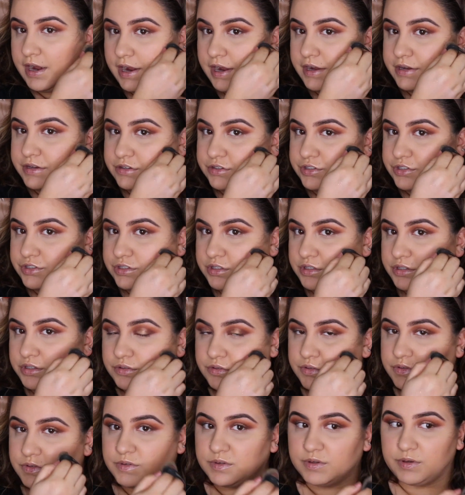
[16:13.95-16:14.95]
I usually
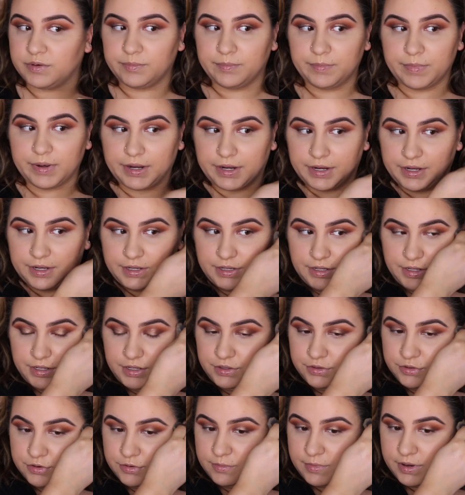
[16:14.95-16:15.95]
use
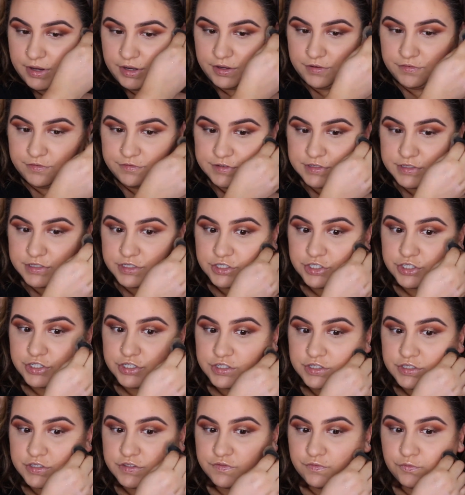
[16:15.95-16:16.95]
either my
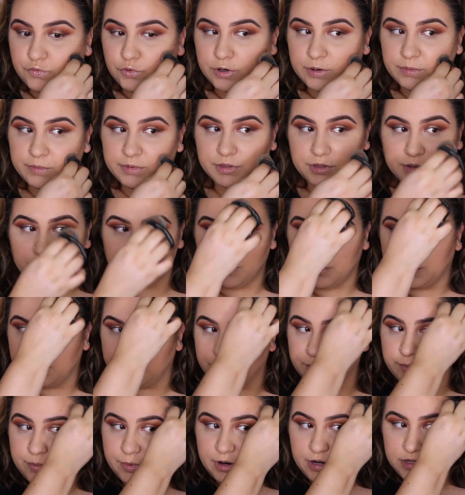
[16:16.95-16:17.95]
Physicians Formula
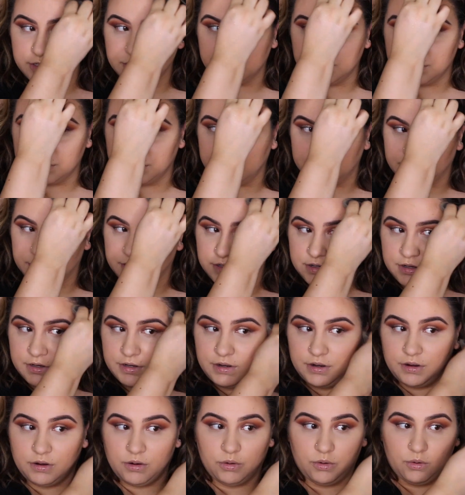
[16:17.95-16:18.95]
Butter Bronzer,
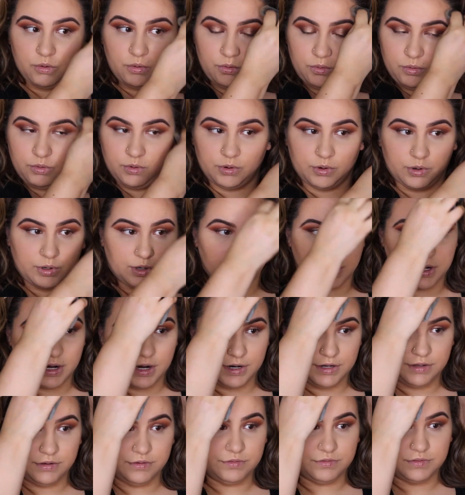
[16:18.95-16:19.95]
or
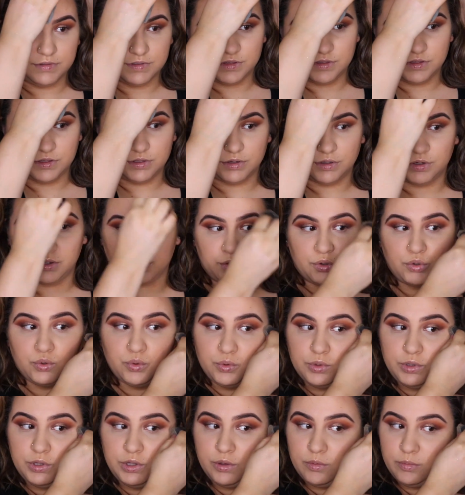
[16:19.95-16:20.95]
I use the
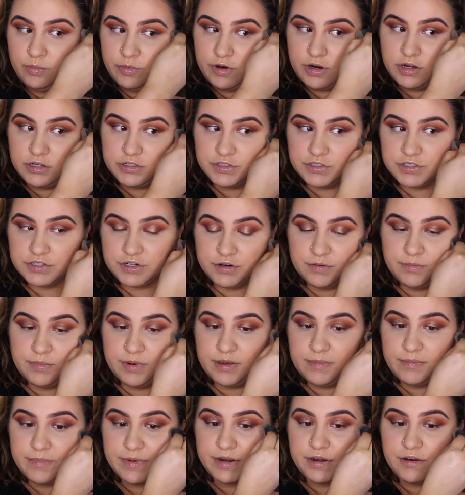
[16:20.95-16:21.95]
Hula Bronzer
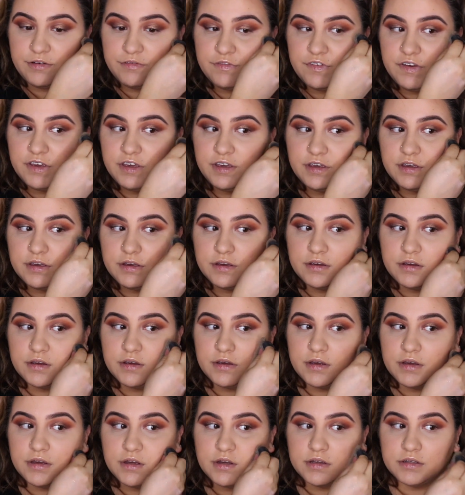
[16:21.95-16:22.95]
by Benefit.
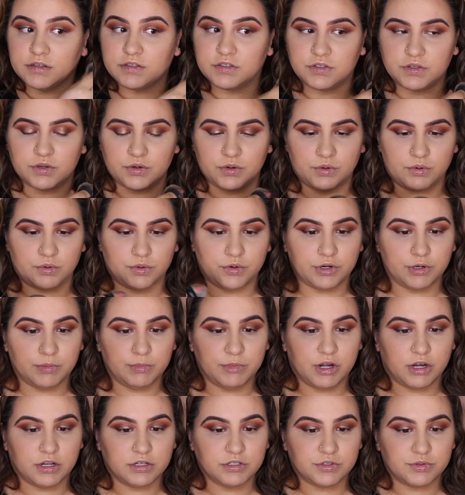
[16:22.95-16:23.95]
So cream
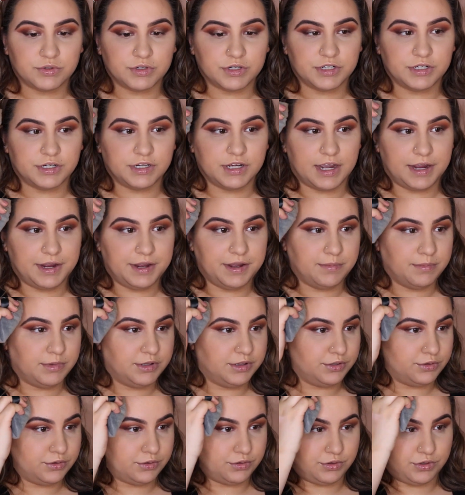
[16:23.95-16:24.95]
contouring, I am
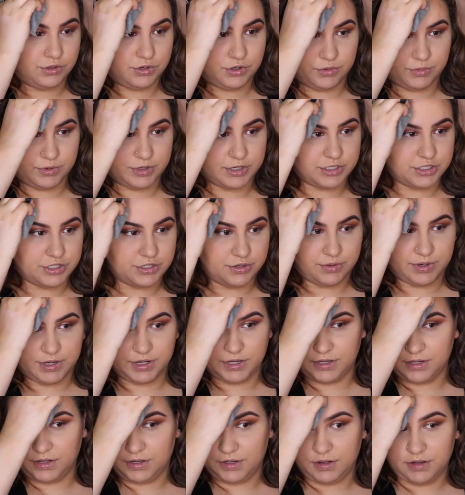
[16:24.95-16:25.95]
a little newer to
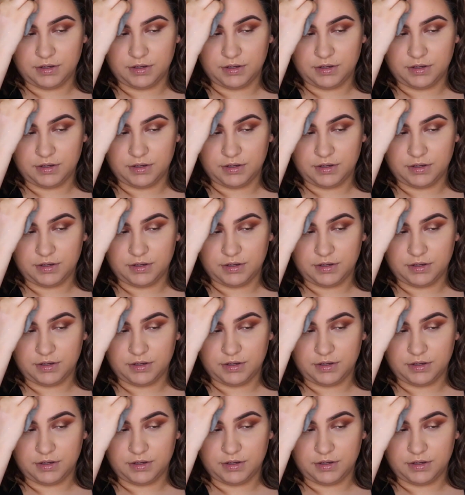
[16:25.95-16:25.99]
it.